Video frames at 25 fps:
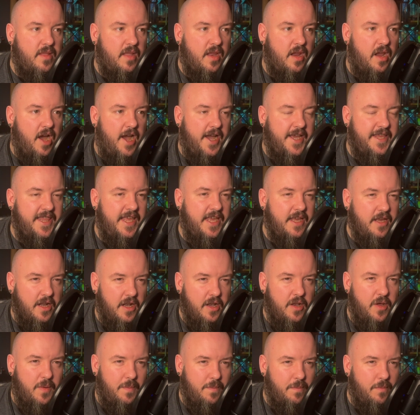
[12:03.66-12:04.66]
I think a
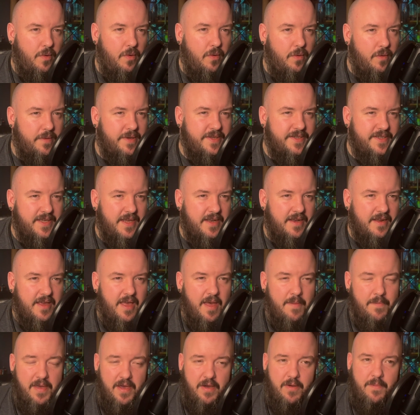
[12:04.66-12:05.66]
lot more is going to
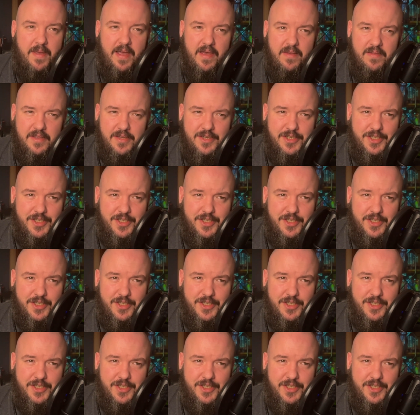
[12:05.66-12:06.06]
come out about this